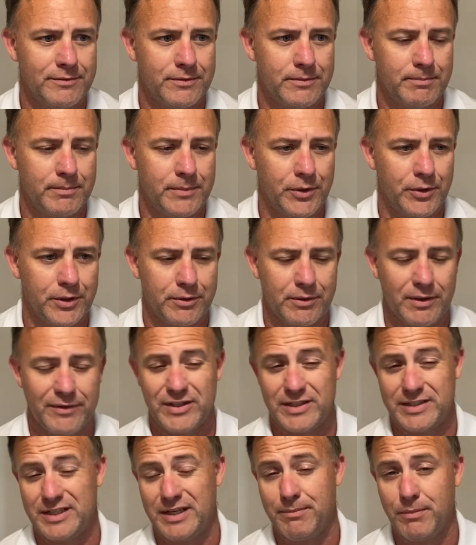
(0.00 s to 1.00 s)
million or even
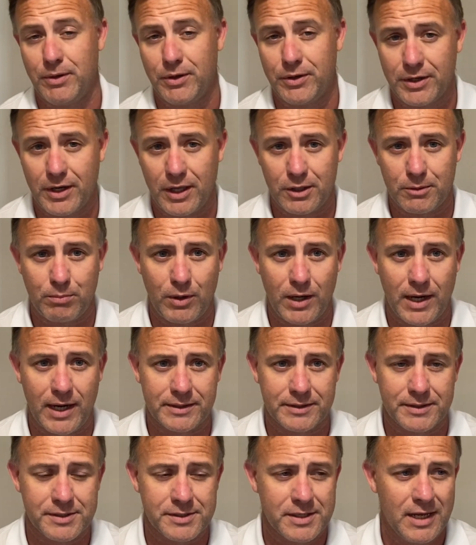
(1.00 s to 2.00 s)
a $10 million
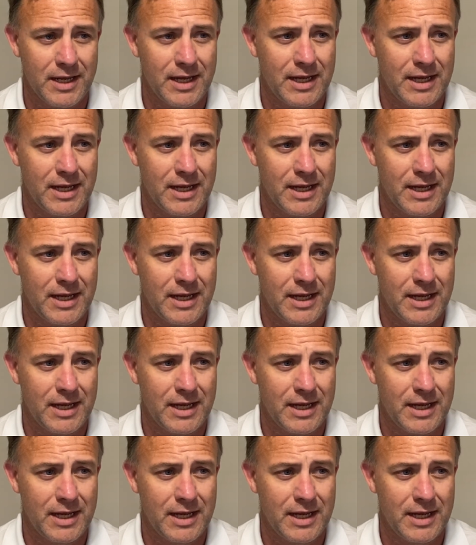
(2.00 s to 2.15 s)
practice,